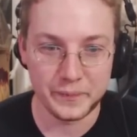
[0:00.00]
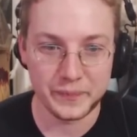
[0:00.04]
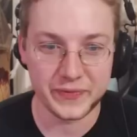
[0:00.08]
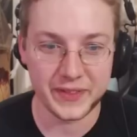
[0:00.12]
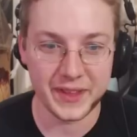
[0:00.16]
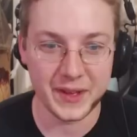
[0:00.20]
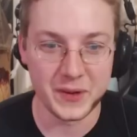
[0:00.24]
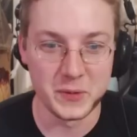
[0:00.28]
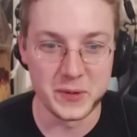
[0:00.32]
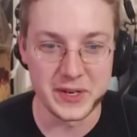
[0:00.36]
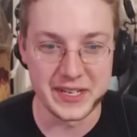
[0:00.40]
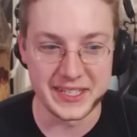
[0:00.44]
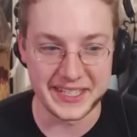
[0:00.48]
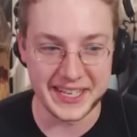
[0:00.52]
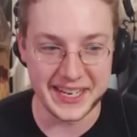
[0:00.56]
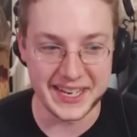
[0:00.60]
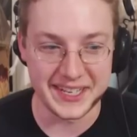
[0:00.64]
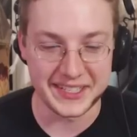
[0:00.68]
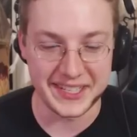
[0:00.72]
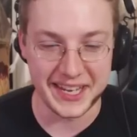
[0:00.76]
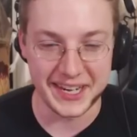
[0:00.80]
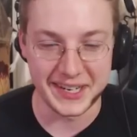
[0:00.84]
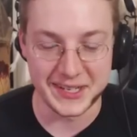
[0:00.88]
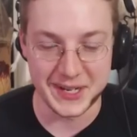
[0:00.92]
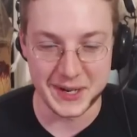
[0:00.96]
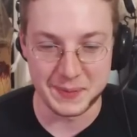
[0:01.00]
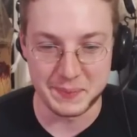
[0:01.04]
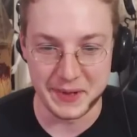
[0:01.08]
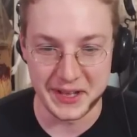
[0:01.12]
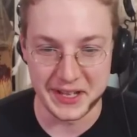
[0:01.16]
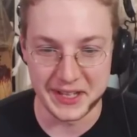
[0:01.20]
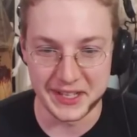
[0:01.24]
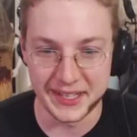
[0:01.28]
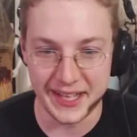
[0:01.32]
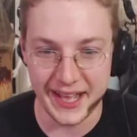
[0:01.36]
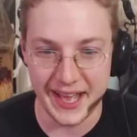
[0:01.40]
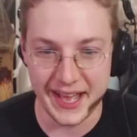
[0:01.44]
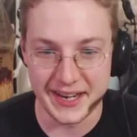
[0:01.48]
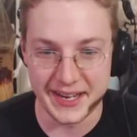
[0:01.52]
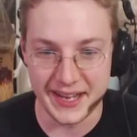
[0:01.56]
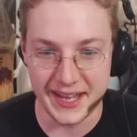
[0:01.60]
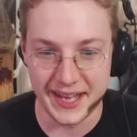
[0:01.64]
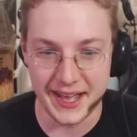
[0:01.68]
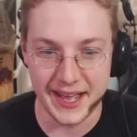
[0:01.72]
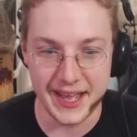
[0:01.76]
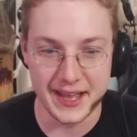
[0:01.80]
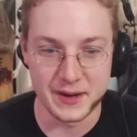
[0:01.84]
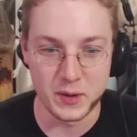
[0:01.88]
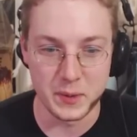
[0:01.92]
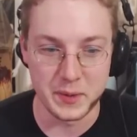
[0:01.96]
it. We just need to settle your bill,
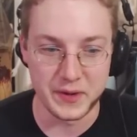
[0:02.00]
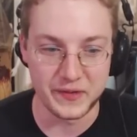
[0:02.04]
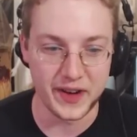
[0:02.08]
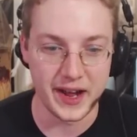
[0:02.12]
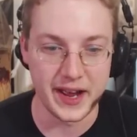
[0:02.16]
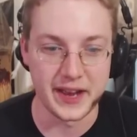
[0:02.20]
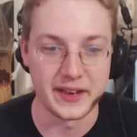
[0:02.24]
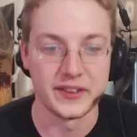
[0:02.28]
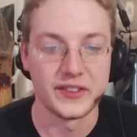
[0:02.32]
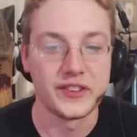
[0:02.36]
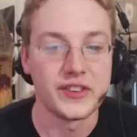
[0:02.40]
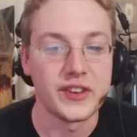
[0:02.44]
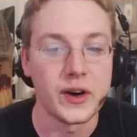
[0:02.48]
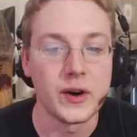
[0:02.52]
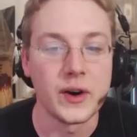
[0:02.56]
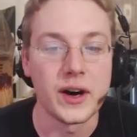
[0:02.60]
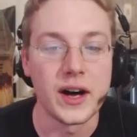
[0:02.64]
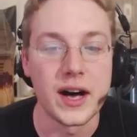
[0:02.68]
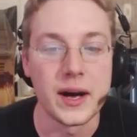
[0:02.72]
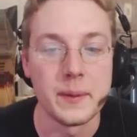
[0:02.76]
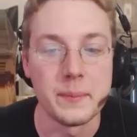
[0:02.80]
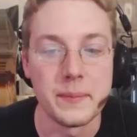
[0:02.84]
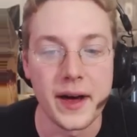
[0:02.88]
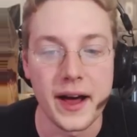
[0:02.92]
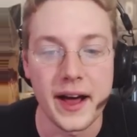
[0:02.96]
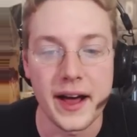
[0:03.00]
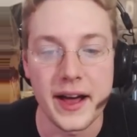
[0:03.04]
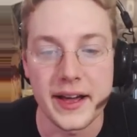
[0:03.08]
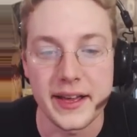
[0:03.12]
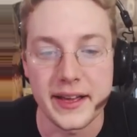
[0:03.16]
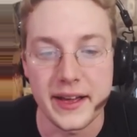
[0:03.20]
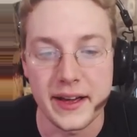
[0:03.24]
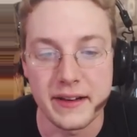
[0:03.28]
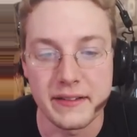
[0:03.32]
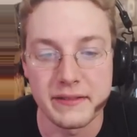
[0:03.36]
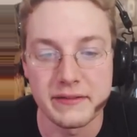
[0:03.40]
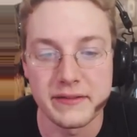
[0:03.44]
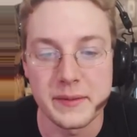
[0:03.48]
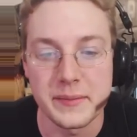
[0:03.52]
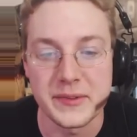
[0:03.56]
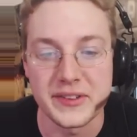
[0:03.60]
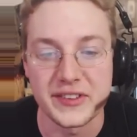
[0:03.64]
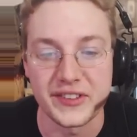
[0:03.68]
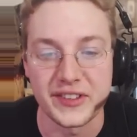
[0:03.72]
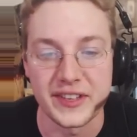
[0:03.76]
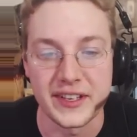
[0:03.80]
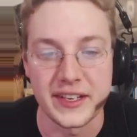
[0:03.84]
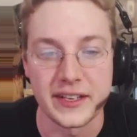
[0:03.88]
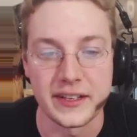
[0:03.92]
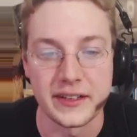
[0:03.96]
and uh, and we'll be fine. So um, I
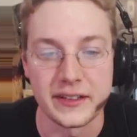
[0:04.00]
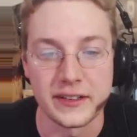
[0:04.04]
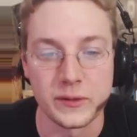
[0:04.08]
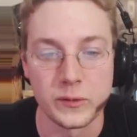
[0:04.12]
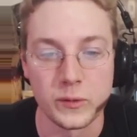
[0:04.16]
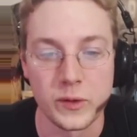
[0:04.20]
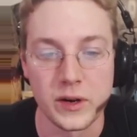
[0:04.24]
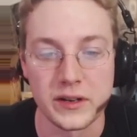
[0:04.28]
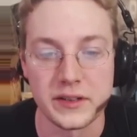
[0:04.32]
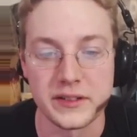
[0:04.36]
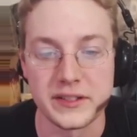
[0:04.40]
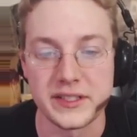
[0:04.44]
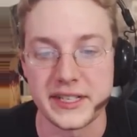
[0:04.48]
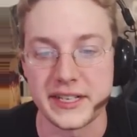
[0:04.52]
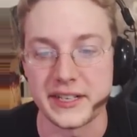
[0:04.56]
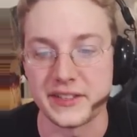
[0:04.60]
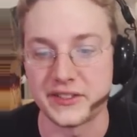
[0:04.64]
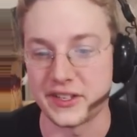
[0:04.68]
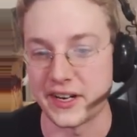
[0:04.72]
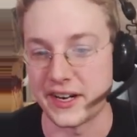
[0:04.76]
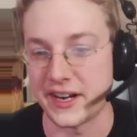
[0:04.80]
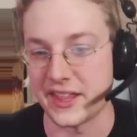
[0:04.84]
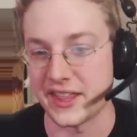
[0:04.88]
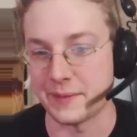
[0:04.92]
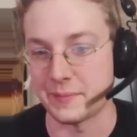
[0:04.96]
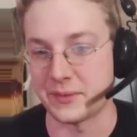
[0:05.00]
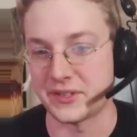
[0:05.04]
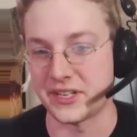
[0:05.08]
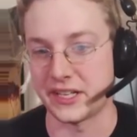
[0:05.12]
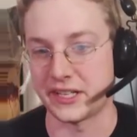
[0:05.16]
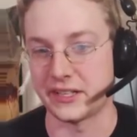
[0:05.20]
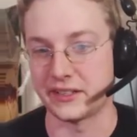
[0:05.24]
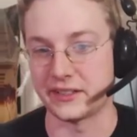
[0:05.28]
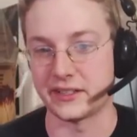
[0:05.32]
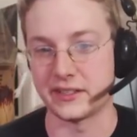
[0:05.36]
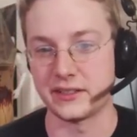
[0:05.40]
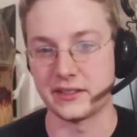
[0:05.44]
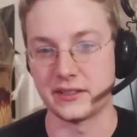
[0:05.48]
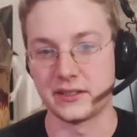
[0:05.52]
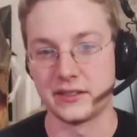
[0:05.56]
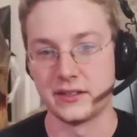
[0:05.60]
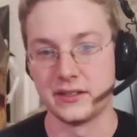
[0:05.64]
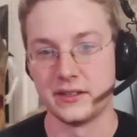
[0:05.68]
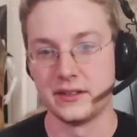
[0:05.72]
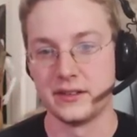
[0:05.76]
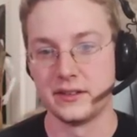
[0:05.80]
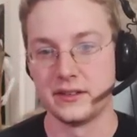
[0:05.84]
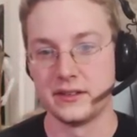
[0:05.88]
let me see. What, D, is there anything particular?